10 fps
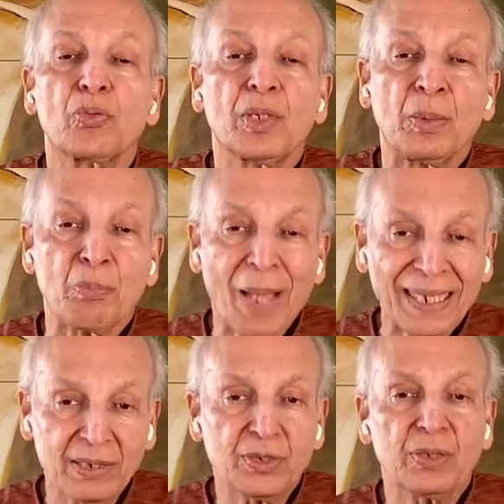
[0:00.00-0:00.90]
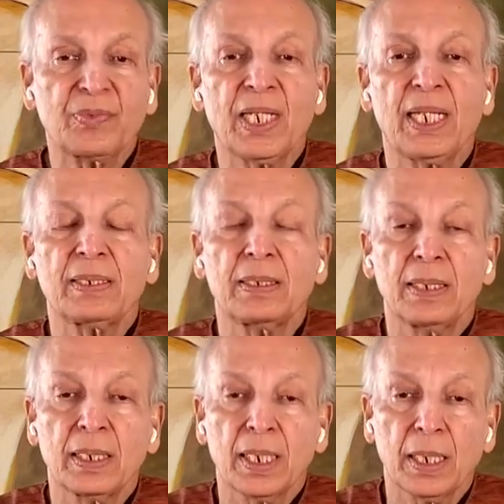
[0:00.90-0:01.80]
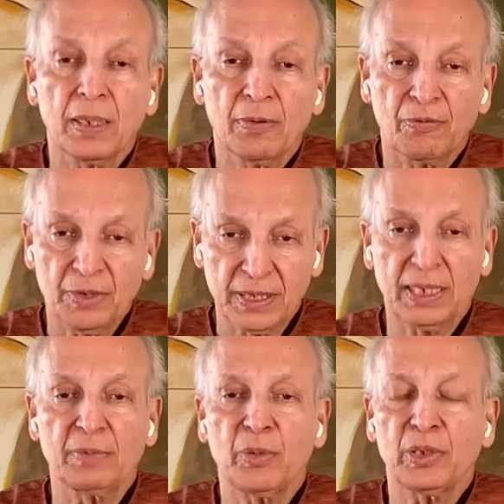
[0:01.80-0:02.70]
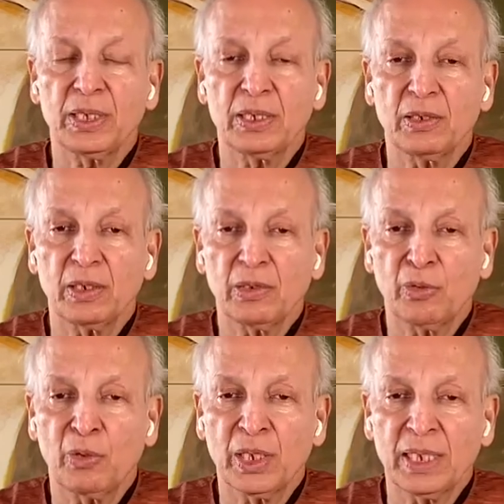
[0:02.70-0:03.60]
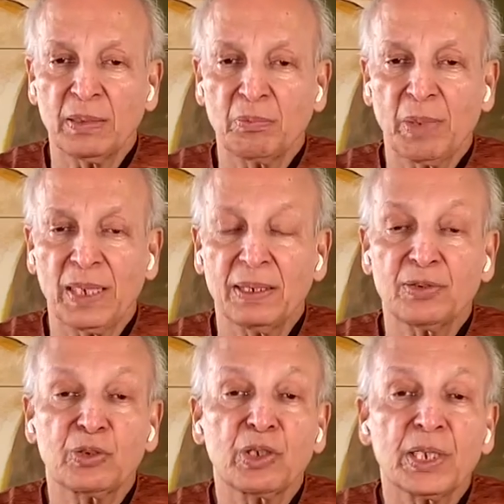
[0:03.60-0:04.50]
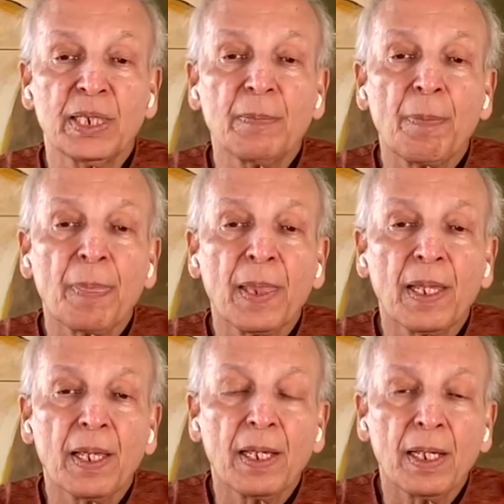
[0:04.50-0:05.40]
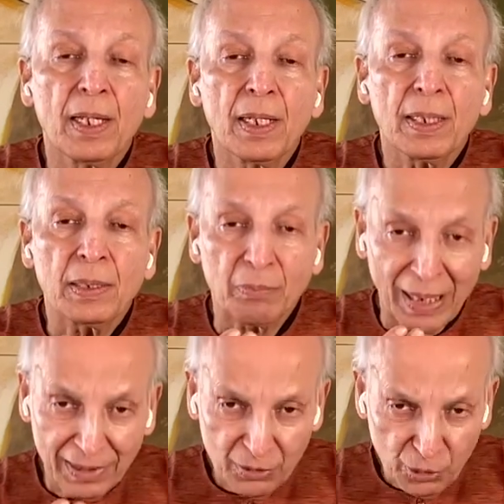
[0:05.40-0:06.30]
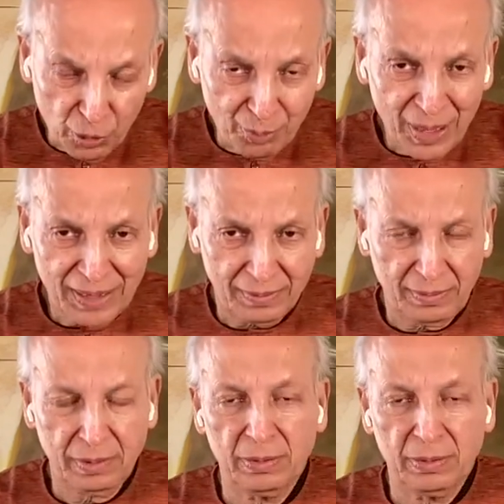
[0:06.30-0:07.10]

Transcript: Imbalance of that physical body can get imbalance, you get a imbalance in your breath.